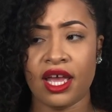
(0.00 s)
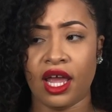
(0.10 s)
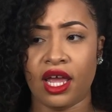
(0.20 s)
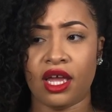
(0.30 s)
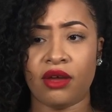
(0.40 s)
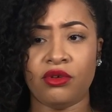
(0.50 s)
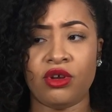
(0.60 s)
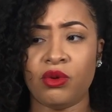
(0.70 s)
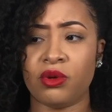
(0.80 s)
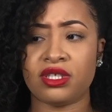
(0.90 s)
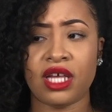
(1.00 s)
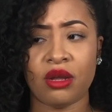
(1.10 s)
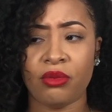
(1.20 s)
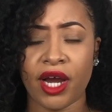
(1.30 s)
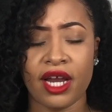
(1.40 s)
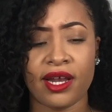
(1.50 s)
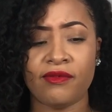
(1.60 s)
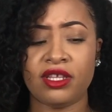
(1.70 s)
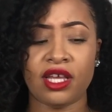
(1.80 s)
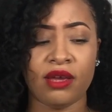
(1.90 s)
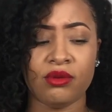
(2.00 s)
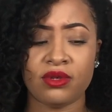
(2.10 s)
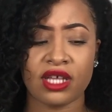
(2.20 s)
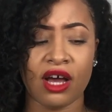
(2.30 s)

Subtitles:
and we were celebrating everything. We was